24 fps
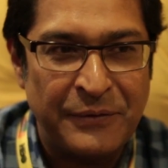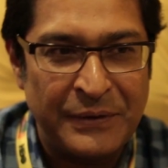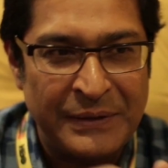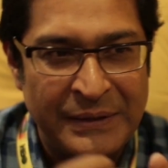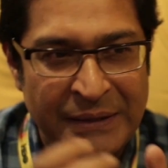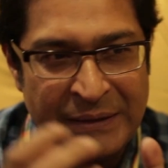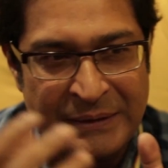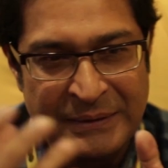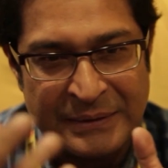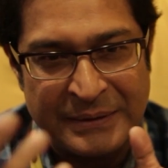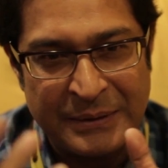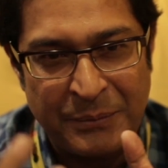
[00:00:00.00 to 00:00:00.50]
and
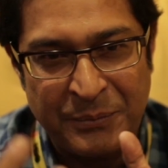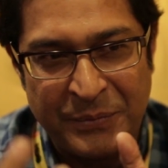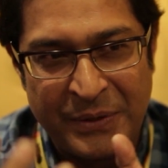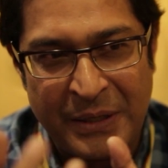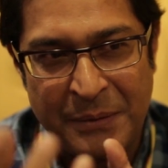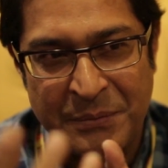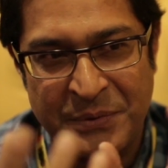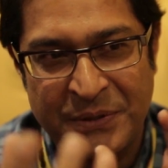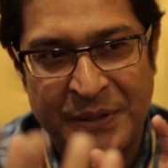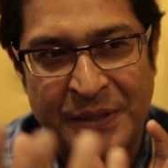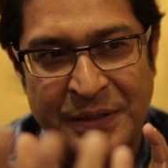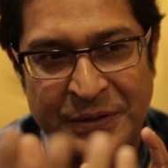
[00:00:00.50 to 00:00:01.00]
then
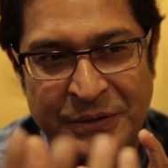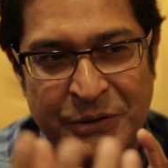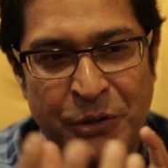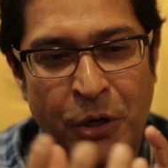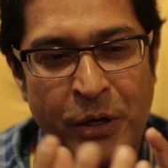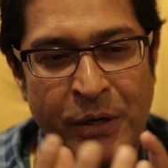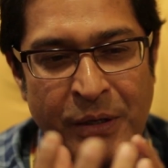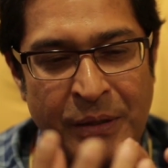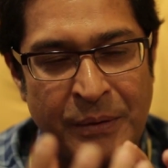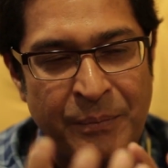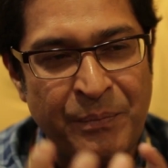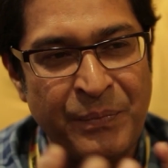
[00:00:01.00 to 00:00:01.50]
sometimes there's
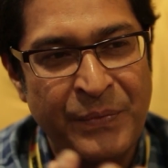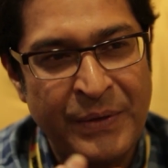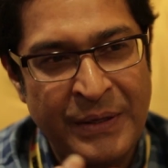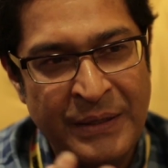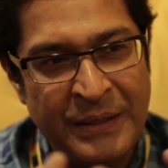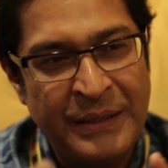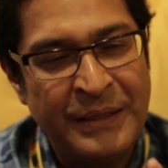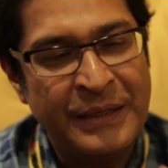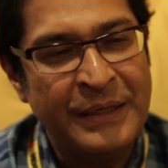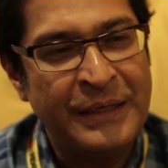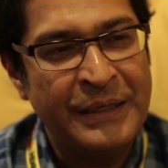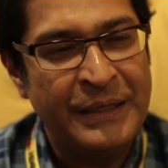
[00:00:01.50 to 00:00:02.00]
not a
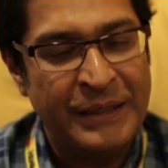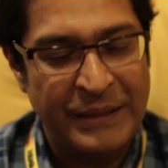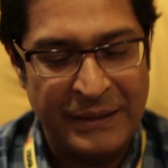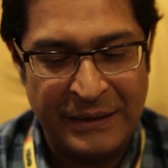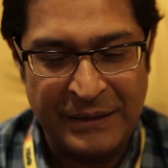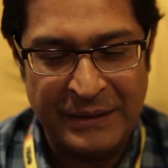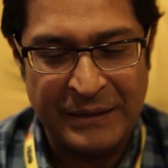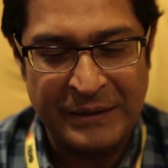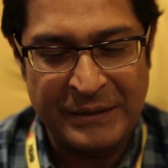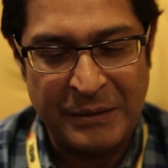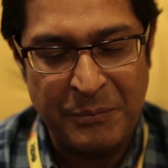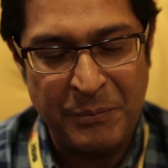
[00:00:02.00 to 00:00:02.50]

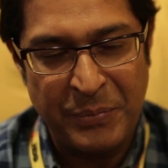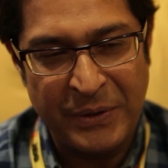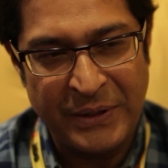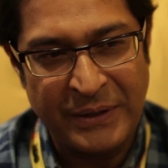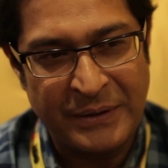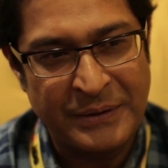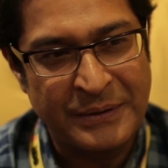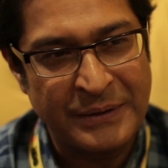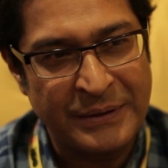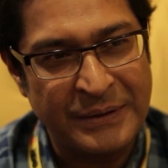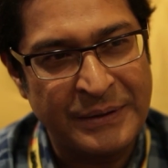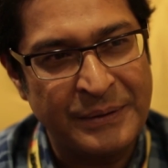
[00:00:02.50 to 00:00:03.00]

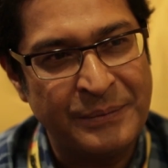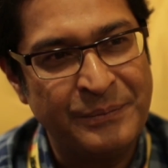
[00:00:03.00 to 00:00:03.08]
complete.